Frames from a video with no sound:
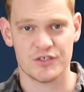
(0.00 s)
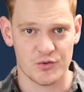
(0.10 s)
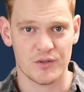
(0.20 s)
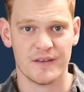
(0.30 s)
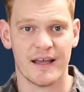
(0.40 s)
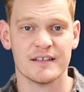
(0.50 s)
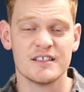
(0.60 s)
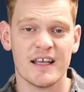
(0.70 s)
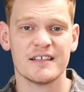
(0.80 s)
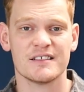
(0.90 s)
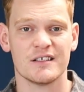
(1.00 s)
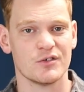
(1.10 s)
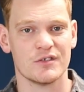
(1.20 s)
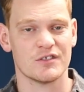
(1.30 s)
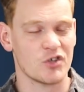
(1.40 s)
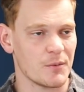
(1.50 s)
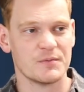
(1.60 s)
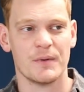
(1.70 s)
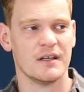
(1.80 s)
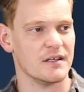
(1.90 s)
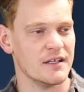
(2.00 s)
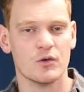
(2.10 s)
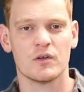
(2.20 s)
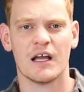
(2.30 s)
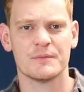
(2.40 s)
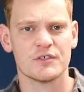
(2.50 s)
during that test, including the top speed and hill climb.